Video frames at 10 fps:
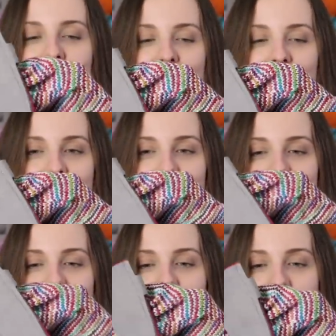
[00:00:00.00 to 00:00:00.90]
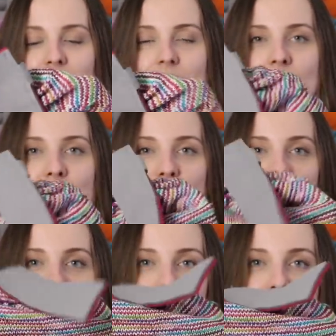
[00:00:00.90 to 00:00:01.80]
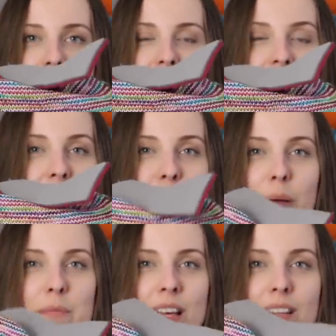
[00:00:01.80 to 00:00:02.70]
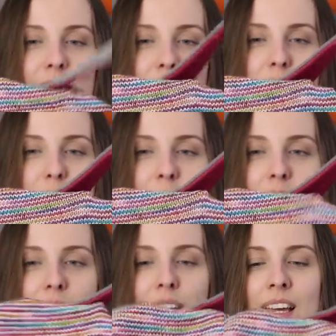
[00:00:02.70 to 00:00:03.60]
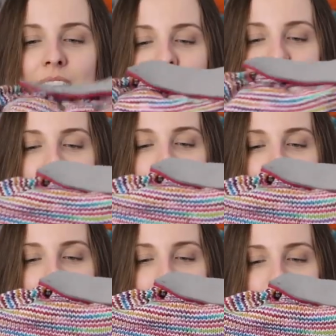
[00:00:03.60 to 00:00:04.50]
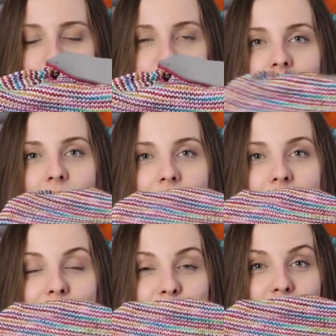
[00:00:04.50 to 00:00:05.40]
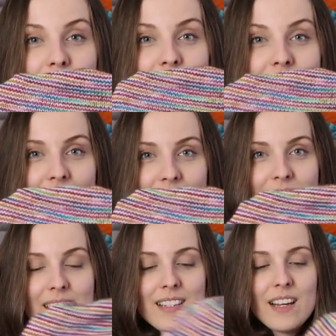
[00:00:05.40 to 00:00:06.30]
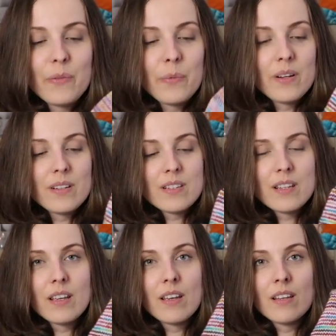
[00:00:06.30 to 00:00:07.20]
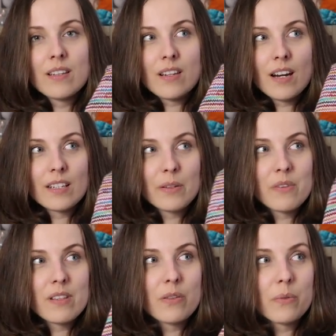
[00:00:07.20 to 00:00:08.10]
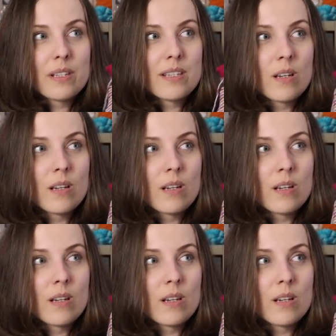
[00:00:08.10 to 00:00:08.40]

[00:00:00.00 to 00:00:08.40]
And I haven't changed the thing, but I'm telling you it's completely. So um, I haven't changed the needle size. I was starting with US